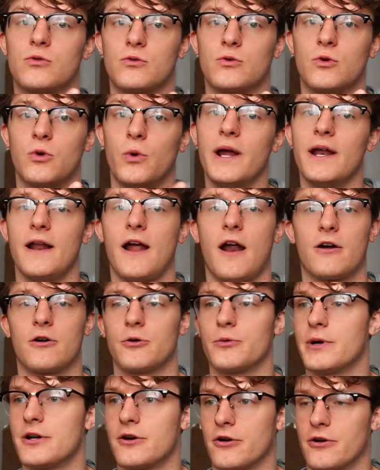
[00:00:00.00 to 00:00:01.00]
quit
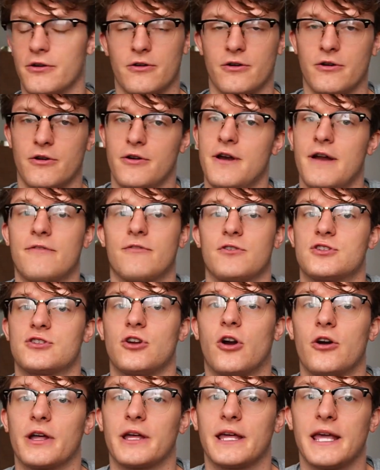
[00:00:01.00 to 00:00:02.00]
heroin or never
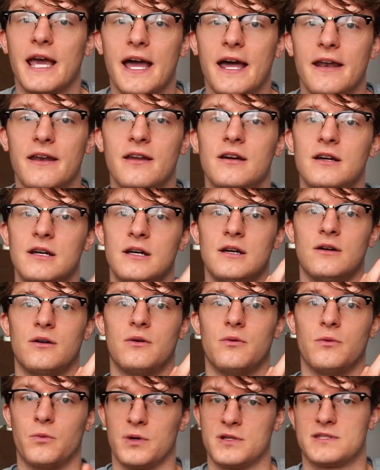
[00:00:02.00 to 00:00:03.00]
start again
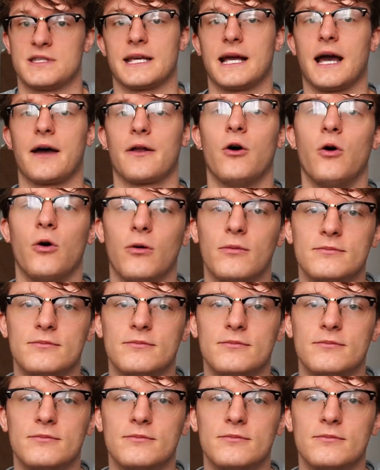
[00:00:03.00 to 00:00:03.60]
once they got home.